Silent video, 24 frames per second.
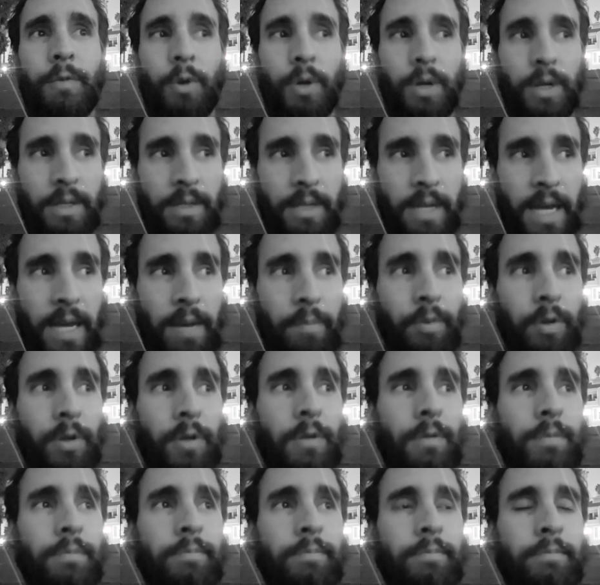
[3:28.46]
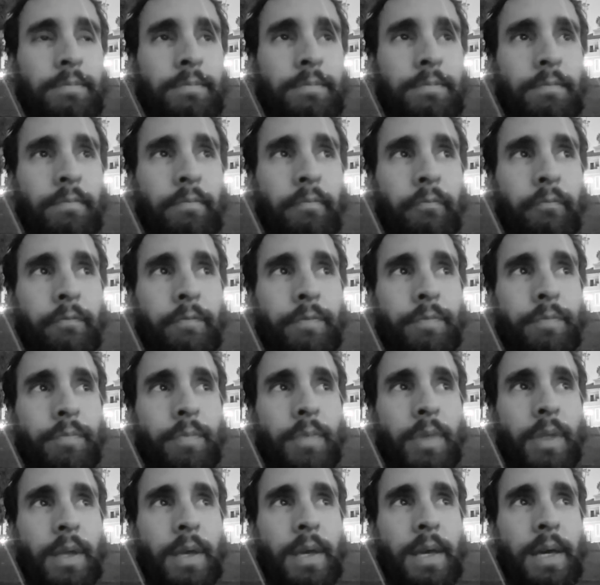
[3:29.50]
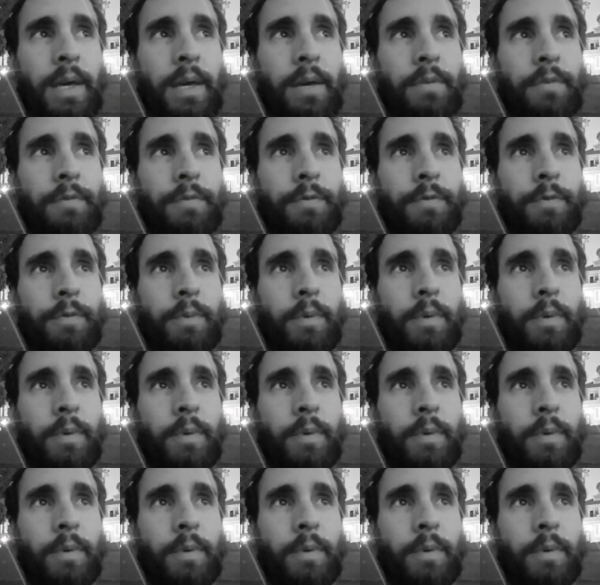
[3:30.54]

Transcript: for example, if